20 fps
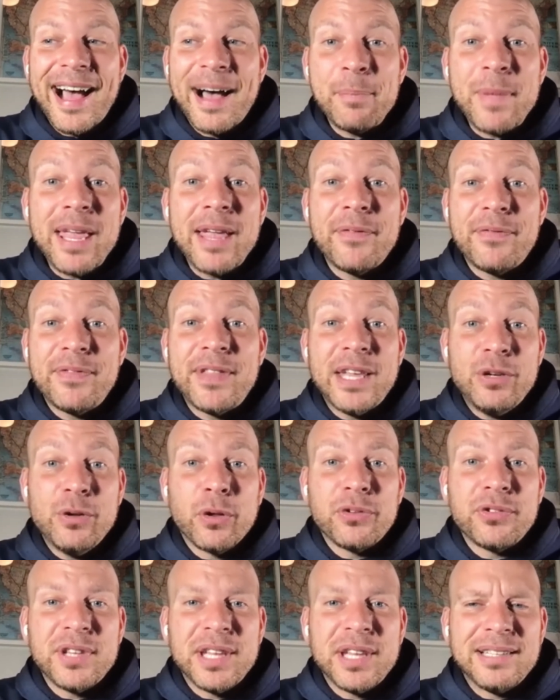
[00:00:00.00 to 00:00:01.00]
if they do
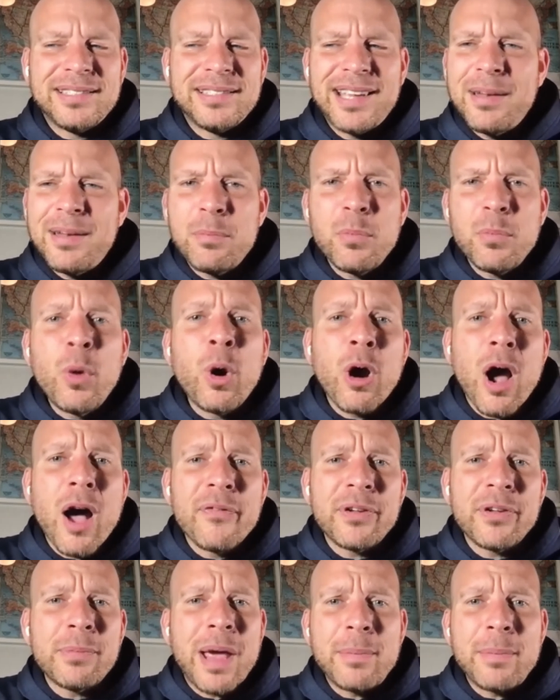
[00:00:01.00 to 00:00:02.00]
those things. And more
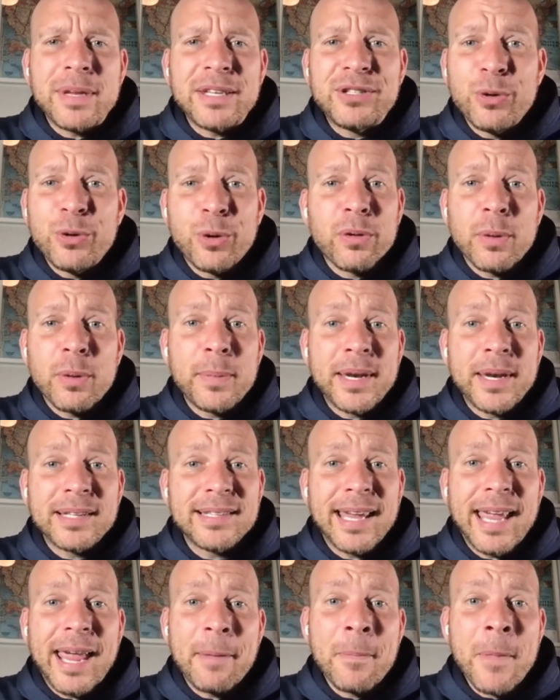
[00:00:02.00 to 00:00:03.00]
often might mean 2 or 3
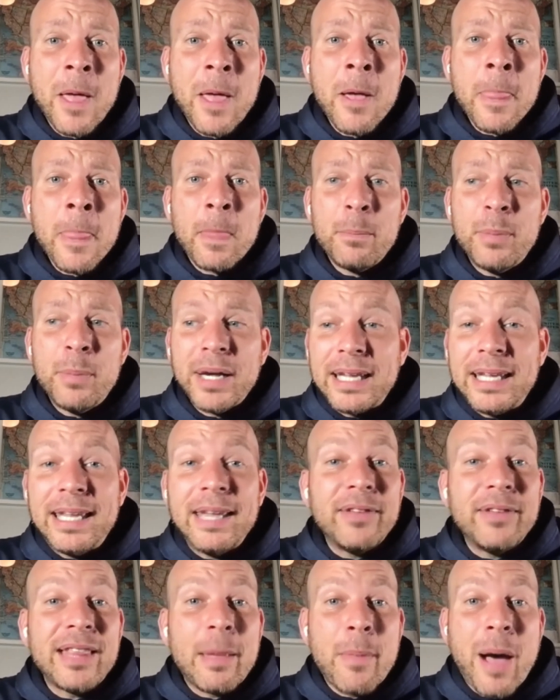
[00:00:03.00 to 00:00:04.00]
minutes a game, but
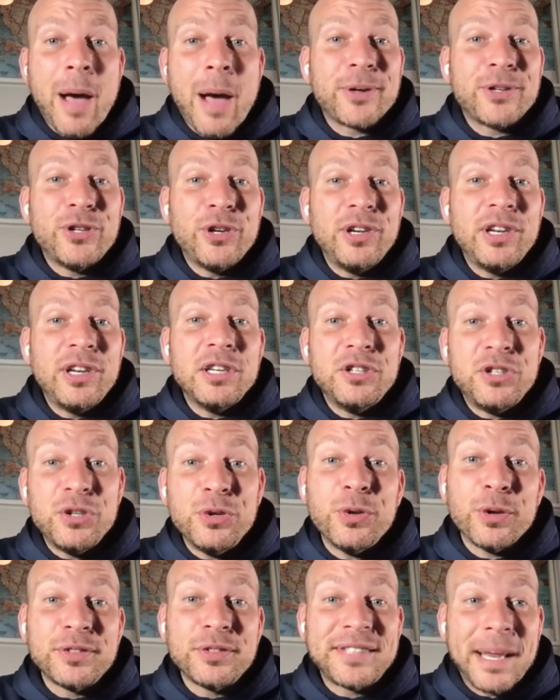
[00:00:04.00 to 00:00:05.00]
giving them opportunity to
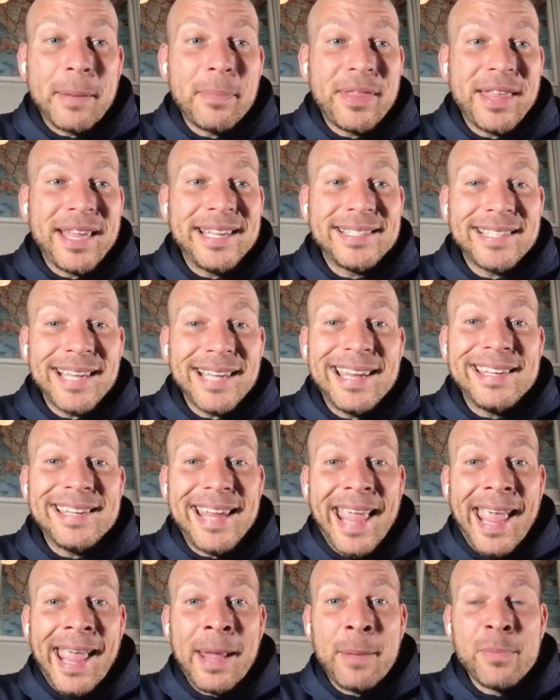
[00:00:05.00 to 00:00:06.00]
do those same things
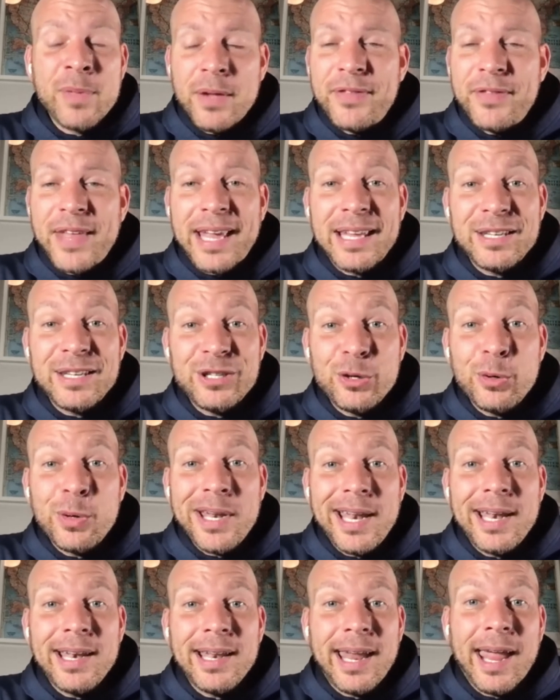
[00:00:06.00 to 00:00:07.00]
in game. If they can do
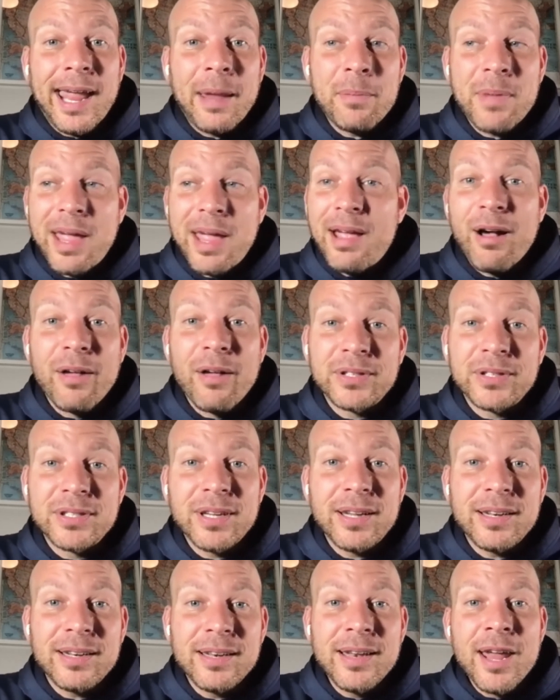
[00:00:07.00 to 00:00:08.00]
it in game, hey, all of a
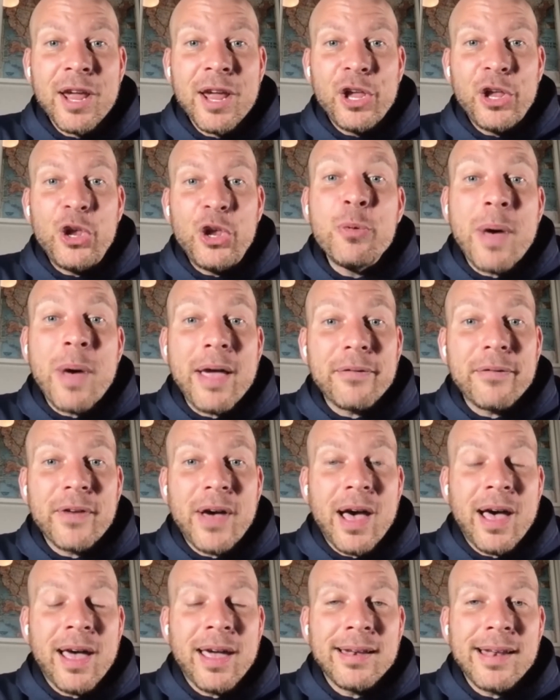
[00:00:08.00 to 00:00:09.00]
sudden you might
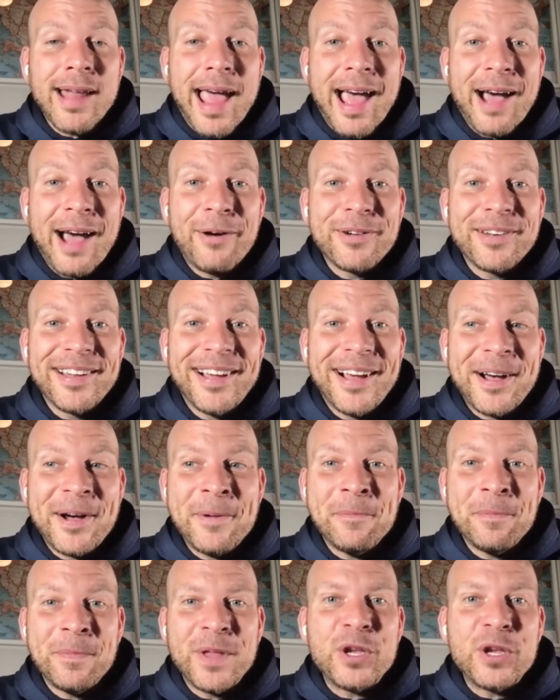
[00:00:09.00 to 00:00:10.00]
find out
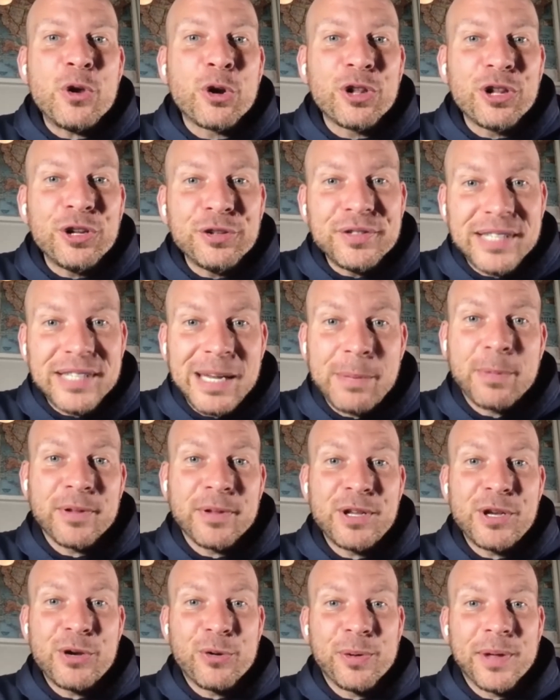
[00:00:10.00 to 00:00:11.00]
that you're a little deeper
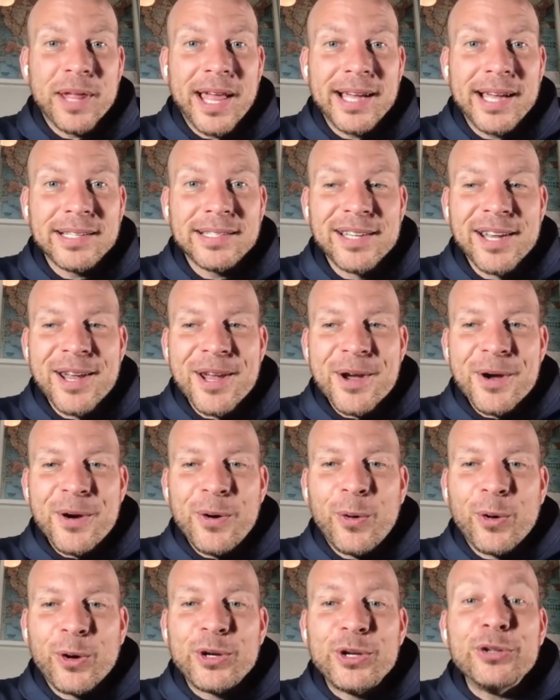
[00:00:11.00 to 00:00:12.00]
than you realize,
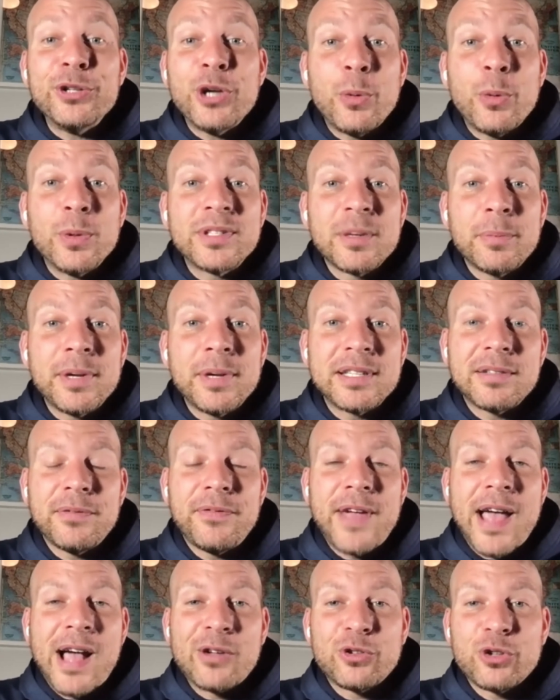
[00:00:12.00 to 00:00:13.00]
or you'll know when someone gets in
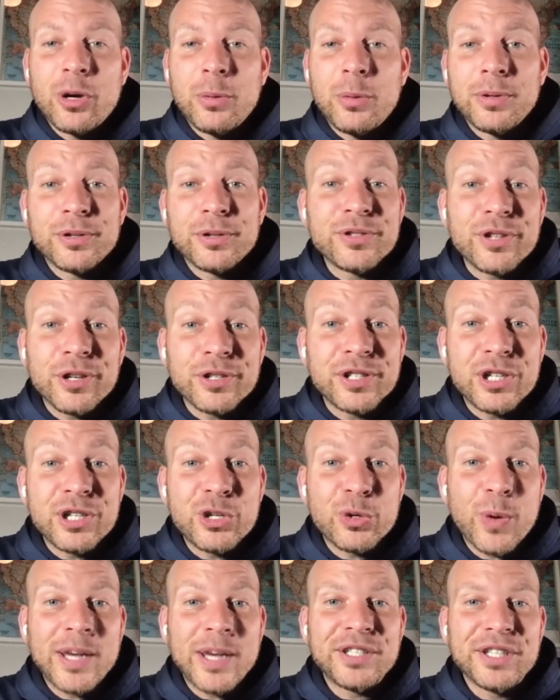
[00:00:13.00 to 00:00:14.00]
foul trouble or in certain
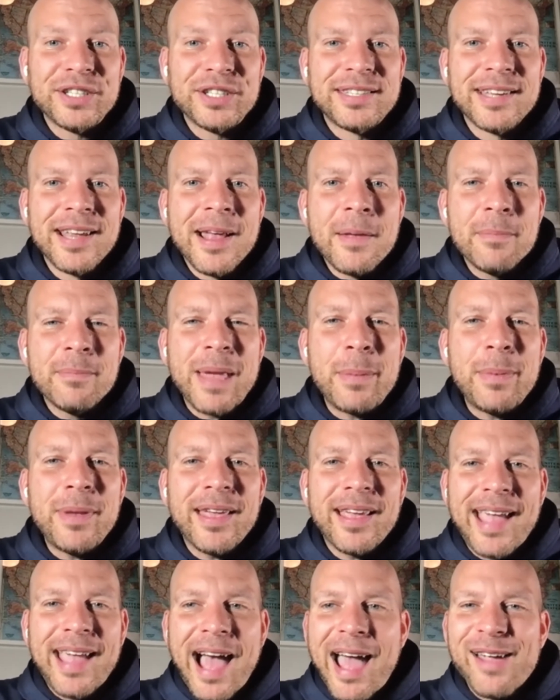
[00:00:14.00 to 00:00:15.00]
situations,
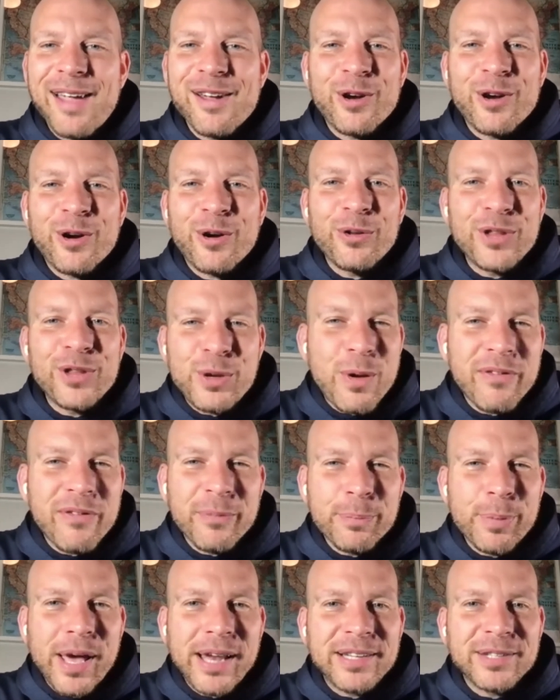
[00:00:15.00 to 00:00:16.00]
maybe a guy or girl that you
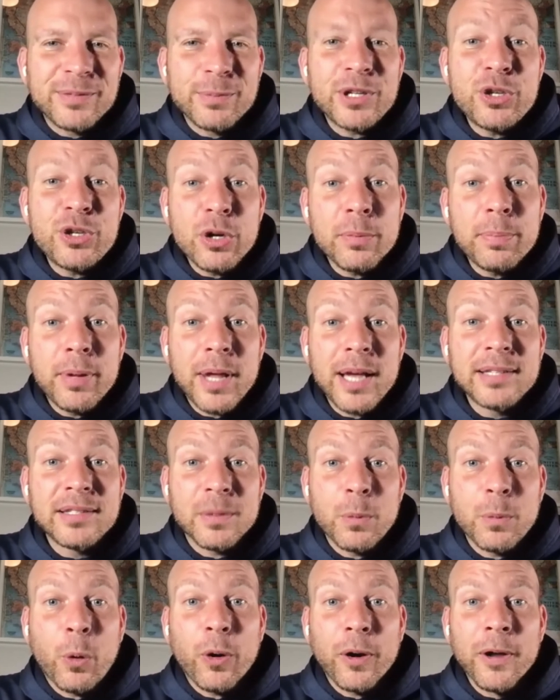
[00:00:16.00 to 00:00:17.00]
haven't played as much, you could play
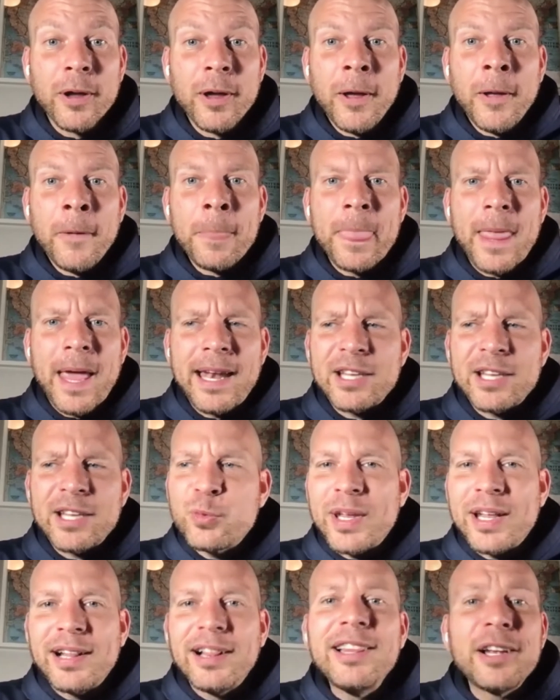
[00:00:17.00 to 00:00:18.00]
some more. And as
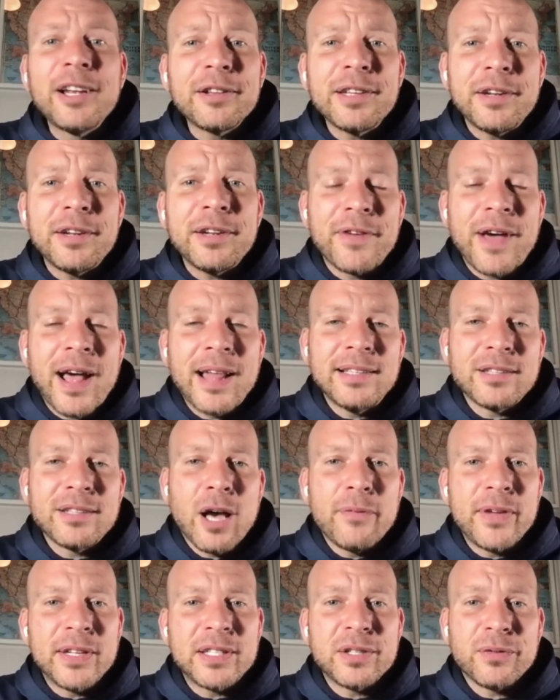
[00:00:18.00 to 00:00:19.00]
we clearly define these
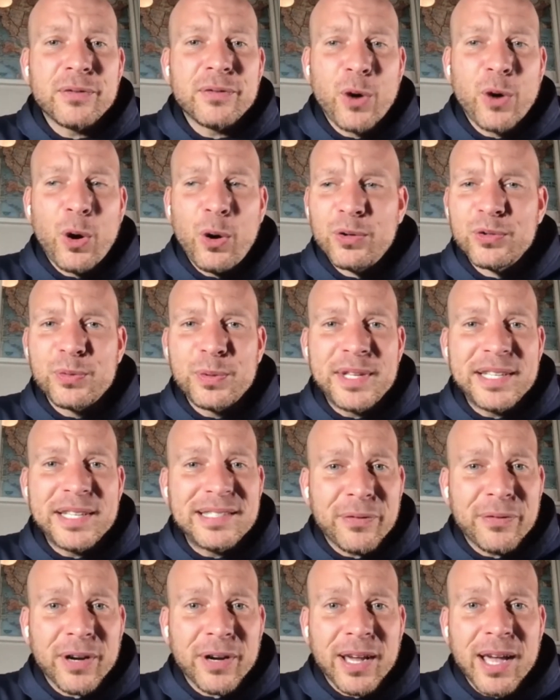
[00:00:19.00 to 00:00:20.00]
offensive roles with these
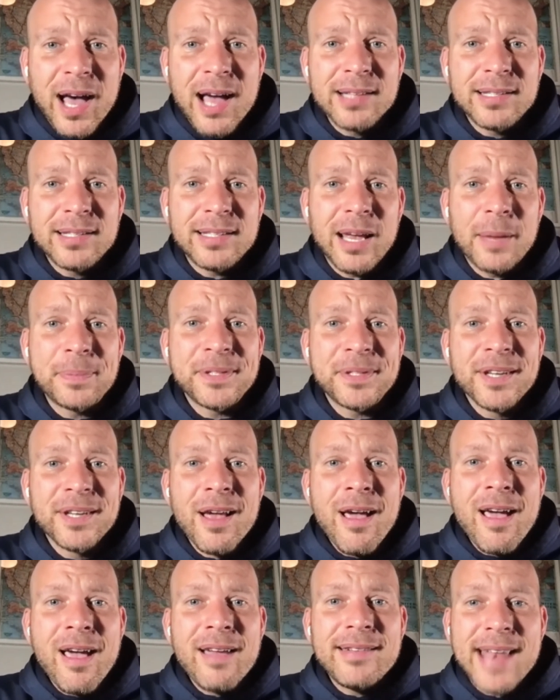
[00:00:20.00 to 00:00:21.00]
different concepts,
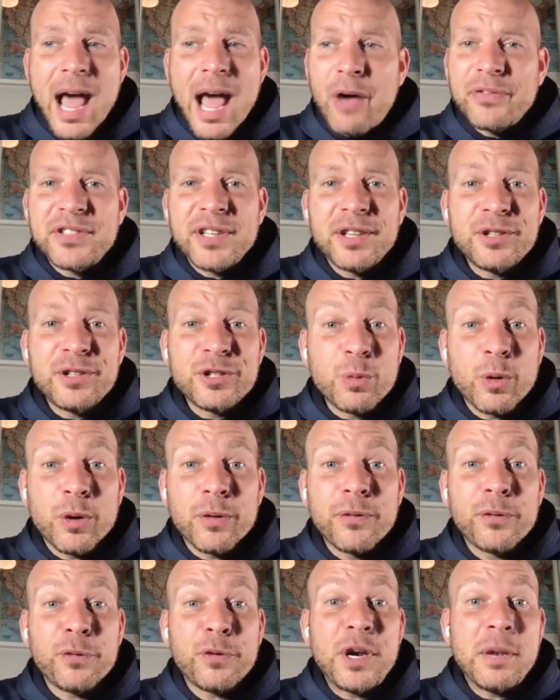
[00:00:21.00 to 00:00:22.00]
now all of a sudden there's
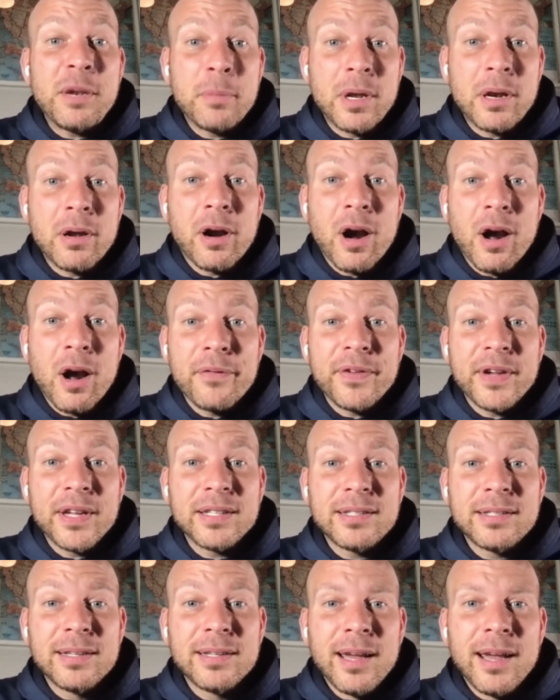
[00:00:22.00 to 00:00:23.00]
more freedom in our
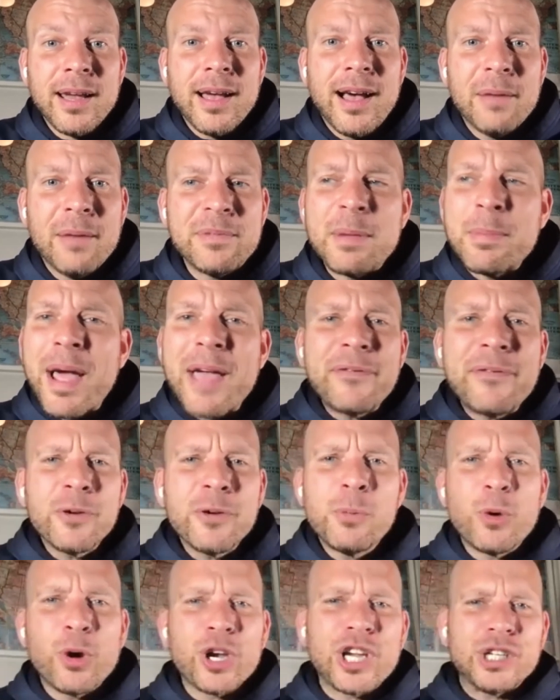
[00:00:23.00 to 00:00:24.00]
offense. They might
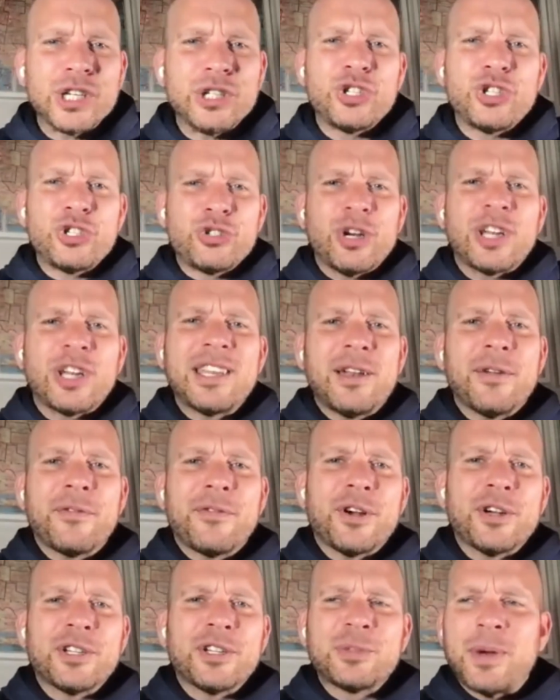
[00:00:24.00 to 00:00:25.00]
feel more constricted at
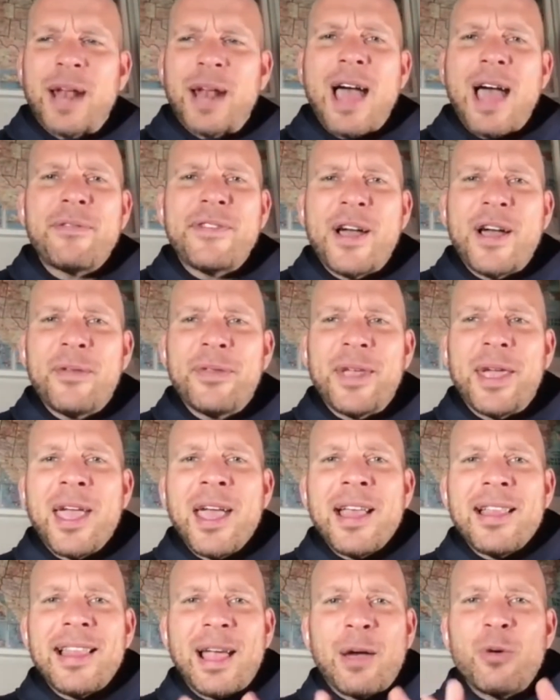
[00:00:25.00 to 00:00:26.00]
first, but I found
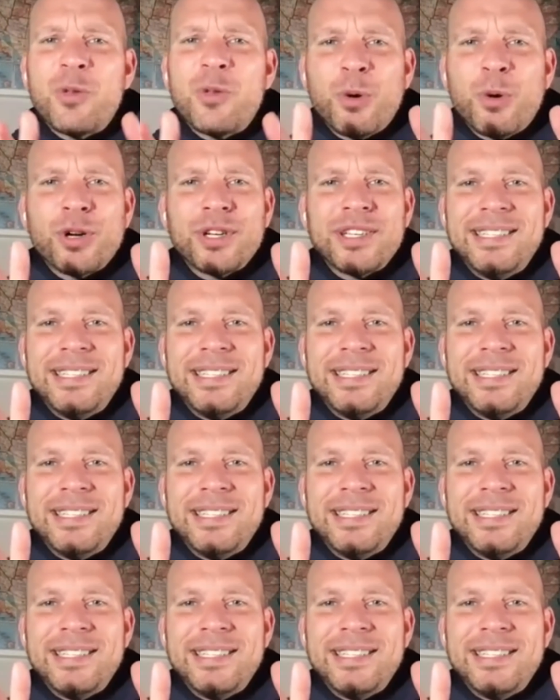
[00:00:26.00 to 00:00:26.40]
that like with more